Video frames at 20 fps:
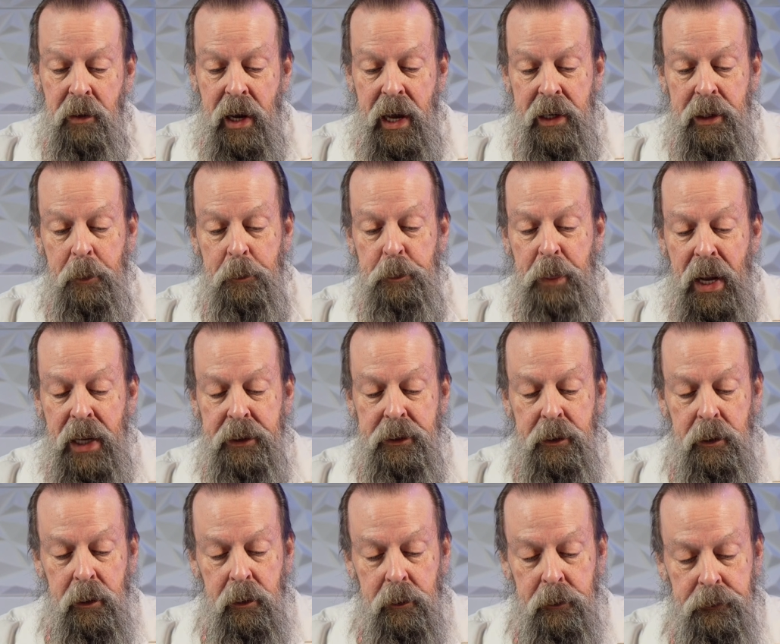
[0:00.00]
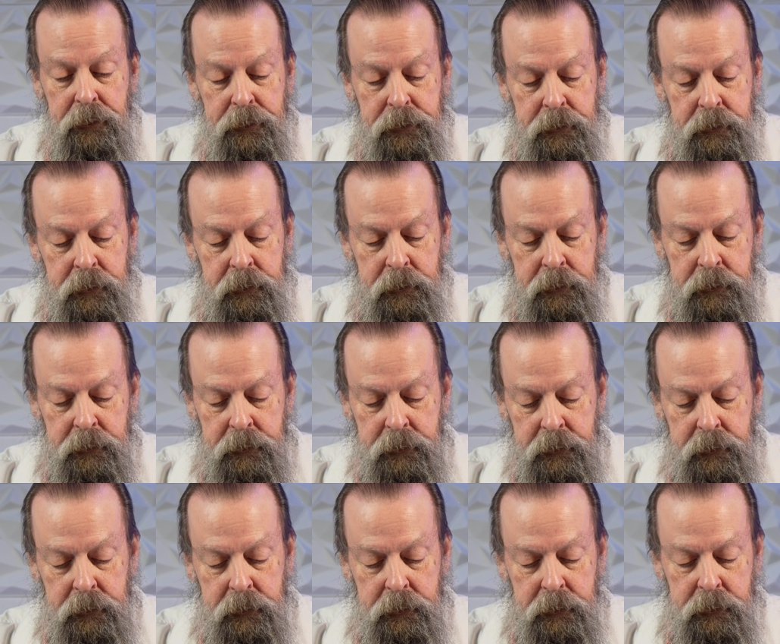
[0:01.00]
had a bundle
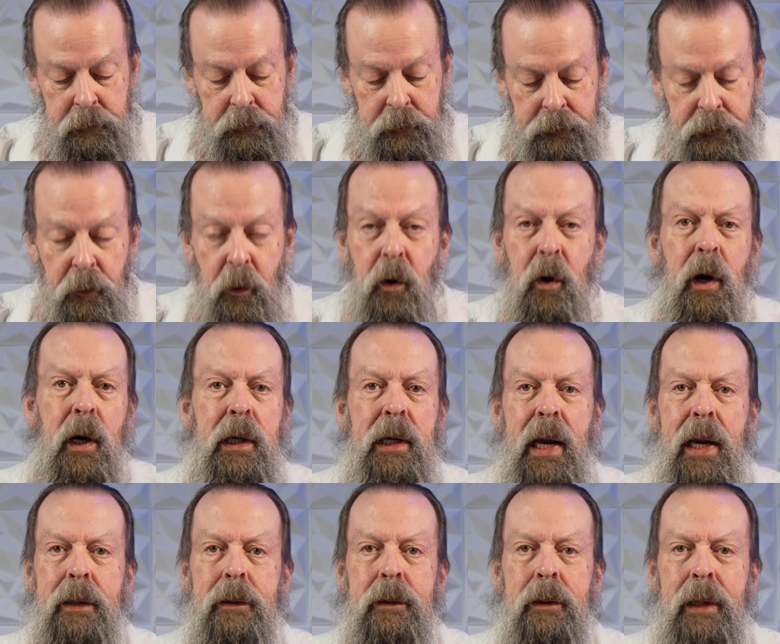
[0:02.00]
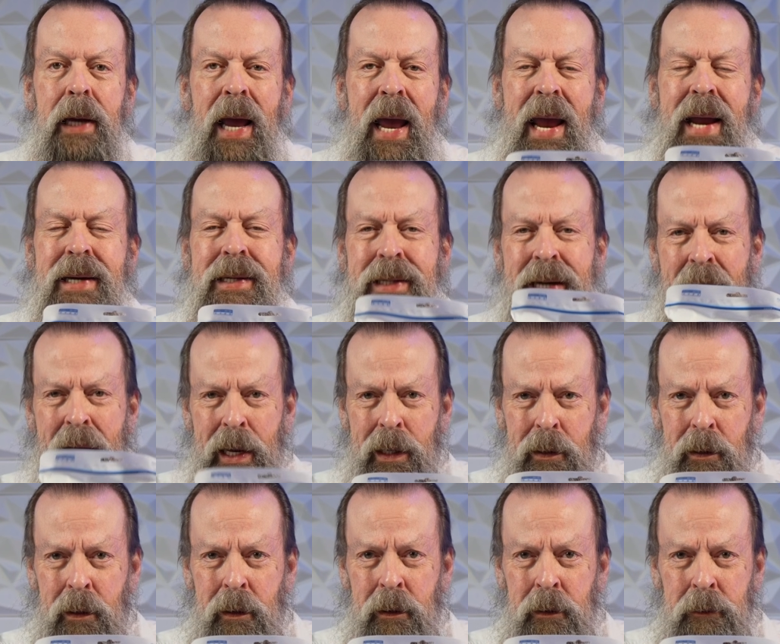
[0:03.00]
for an
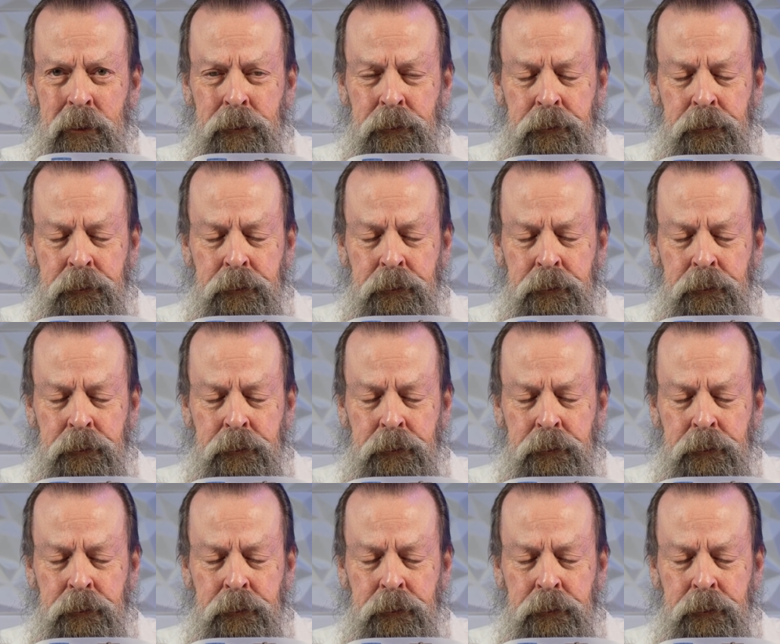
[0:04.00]
$8